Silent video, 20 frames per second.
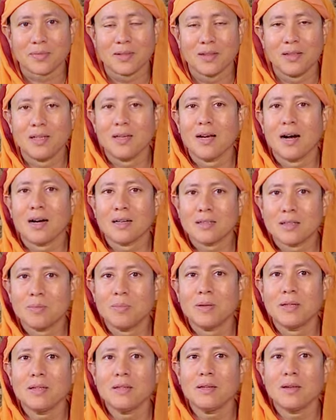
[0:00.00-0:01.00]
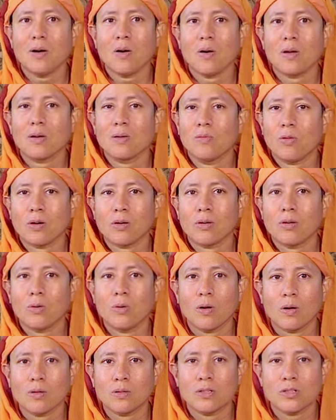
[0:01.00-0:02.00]
The Atman, or what you
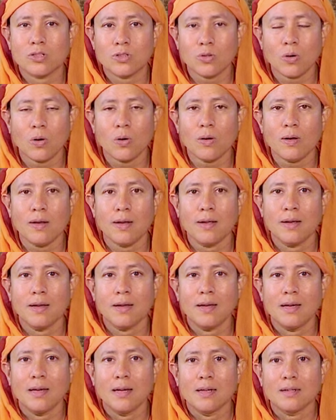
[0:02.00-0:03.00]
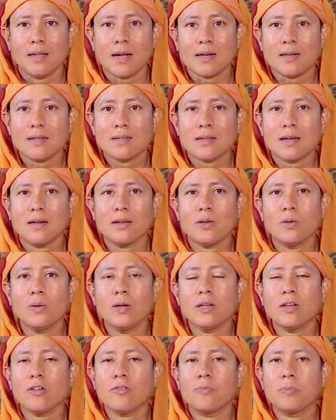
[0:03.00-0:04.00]
call the soul, that is a
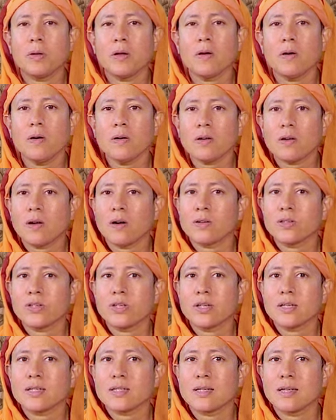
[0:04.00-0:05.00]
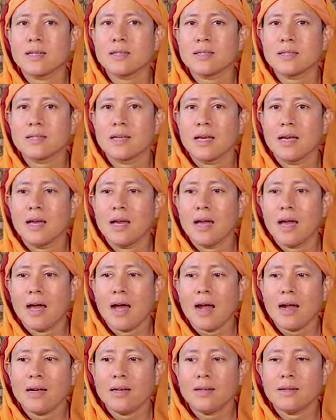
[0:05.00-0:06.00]
unit of pure consciousness,
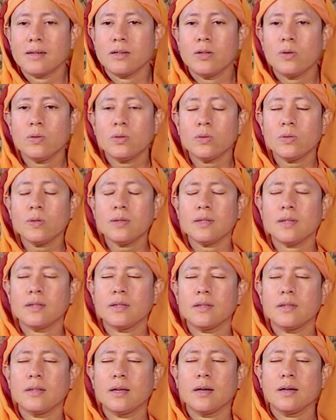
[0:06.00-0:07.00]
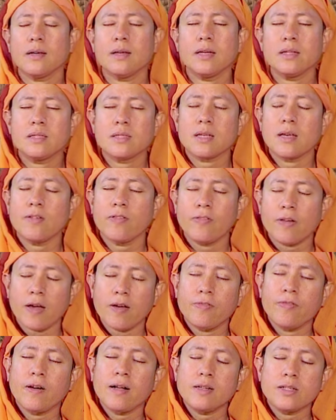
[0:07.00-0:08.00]
and due to the its
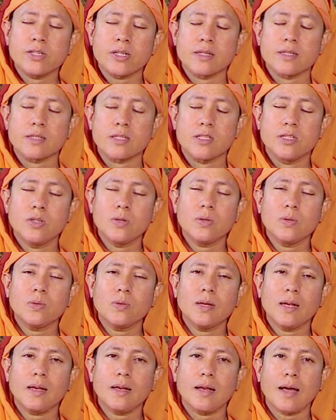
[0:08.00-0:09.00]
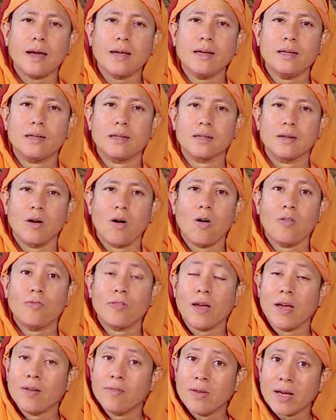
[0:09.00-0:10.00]
effulgence, due to the light of
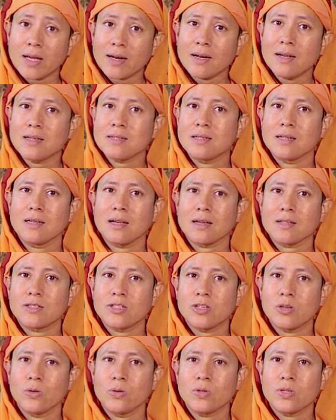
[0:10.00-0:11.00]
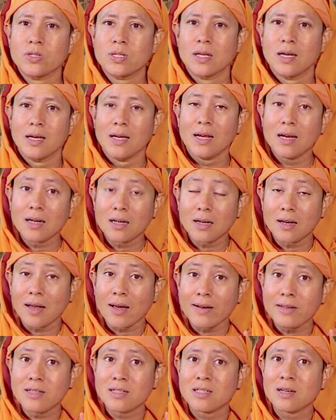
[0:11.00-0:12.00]
awareness it exudes, it
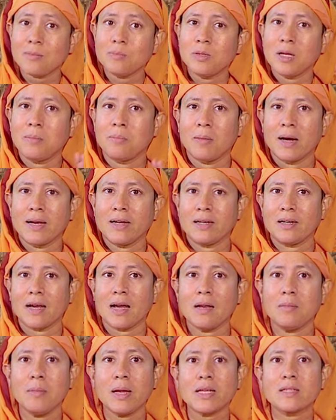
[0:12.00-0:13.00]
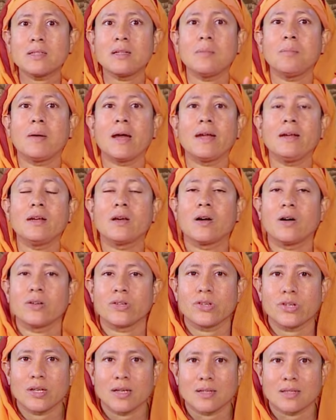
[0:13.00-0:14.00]
lights up the mind and makes the mind
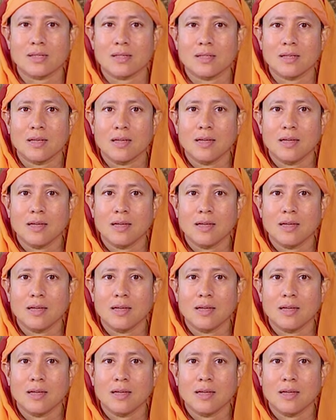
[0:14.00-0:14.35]
conscious.